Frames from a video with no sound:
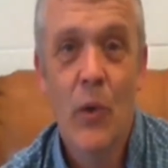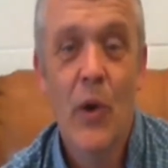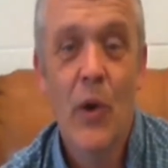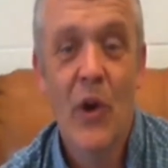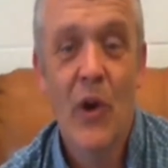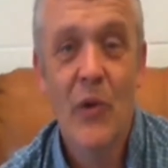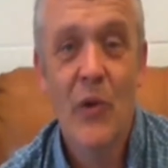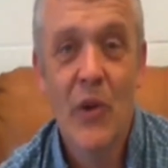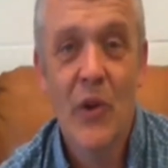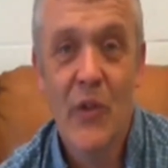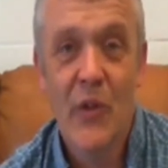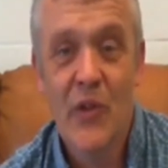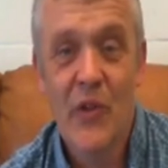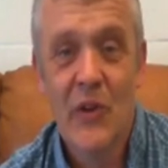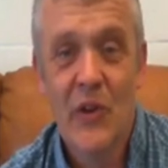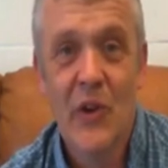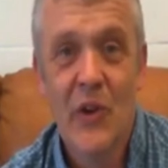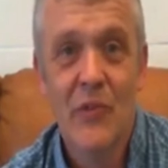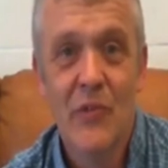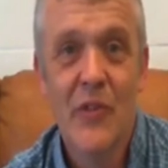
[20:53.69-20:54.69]
We all know
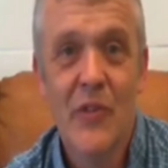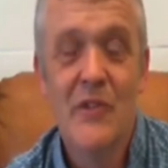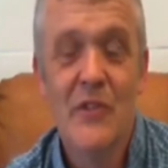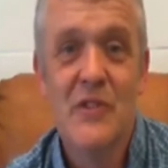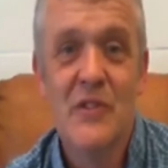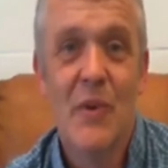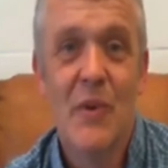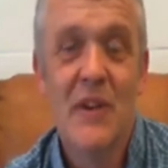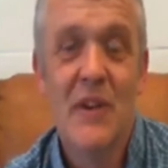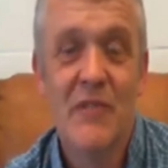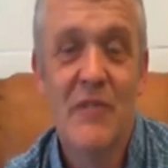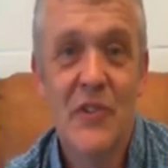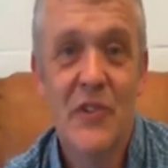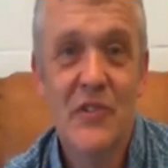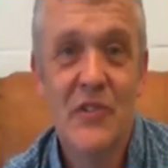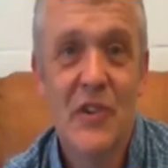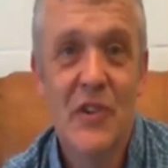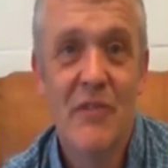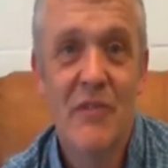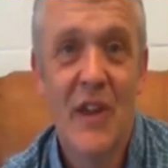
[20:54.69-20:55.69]
that Carruthers, when he
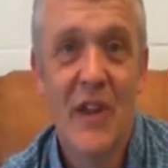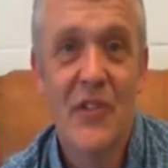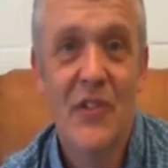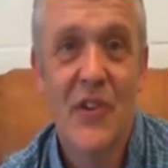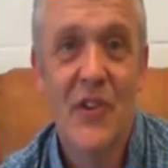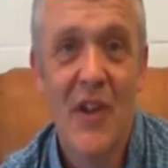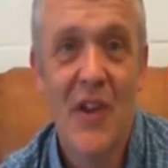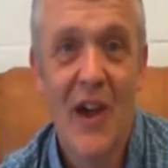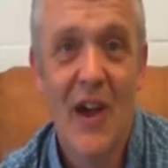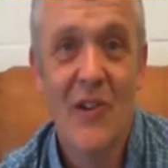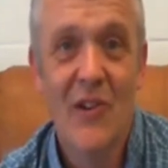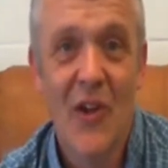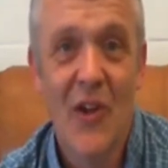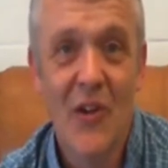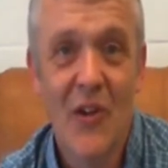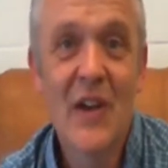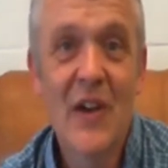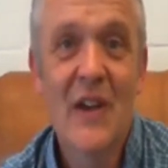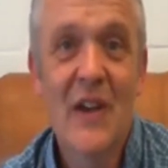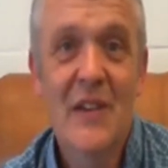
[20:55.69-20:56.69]
first invented
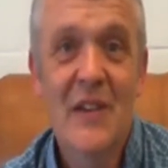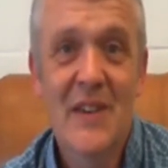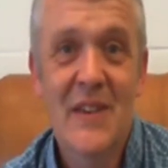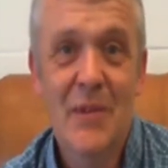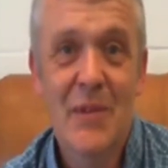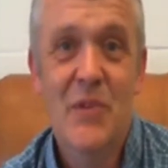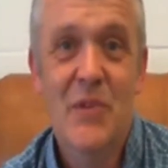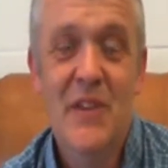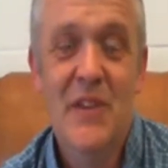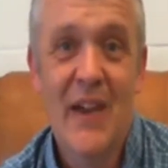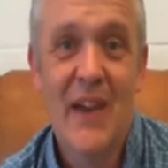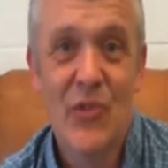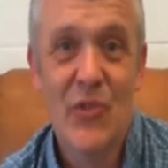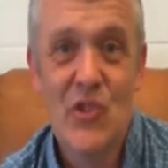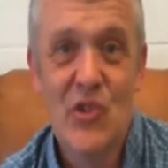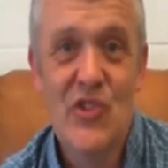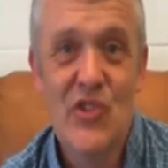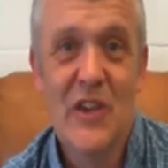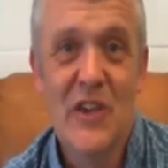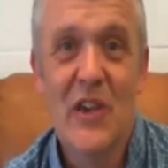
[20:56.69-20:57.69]
nylon, tipped it
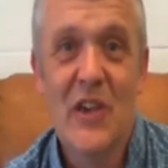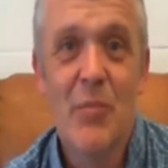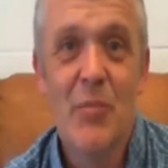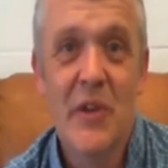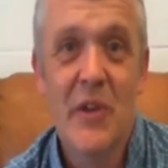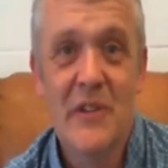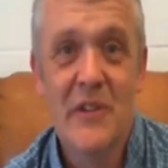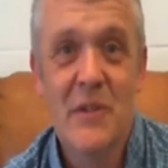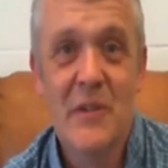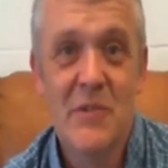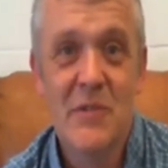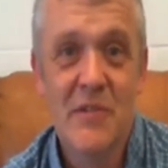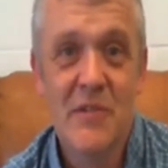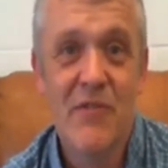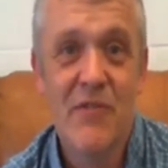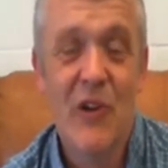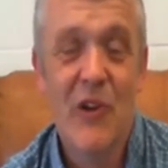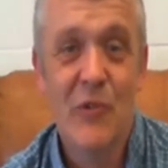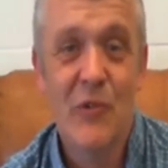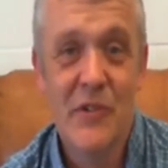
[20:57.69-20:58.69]
down the sink because it was a
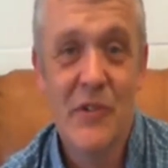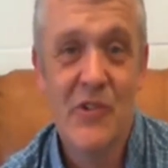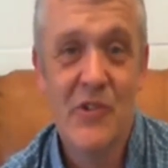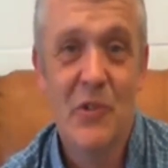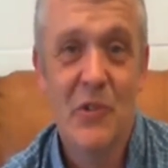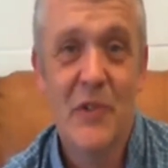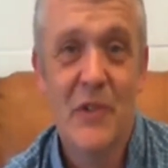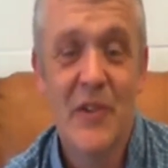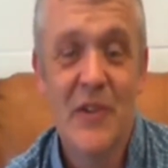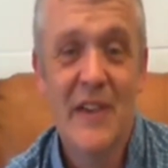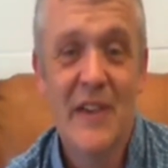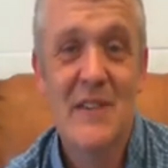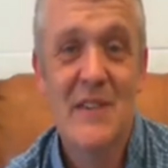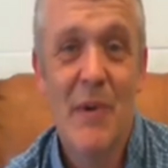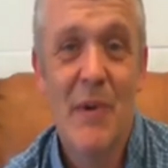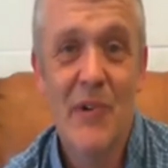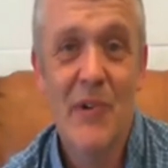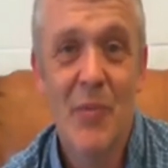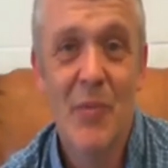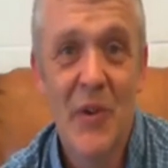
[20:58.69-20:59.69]
failed result of an
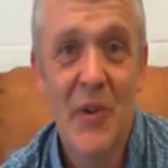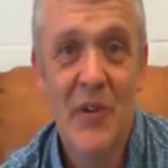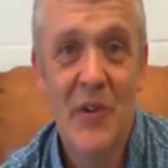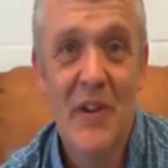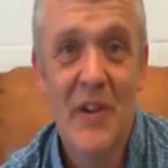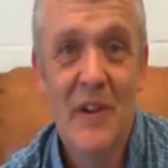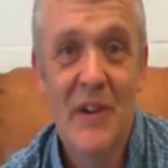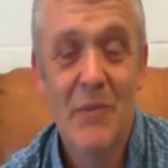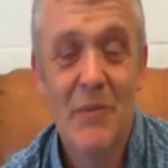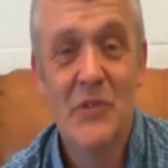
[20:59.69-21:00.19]
experiment.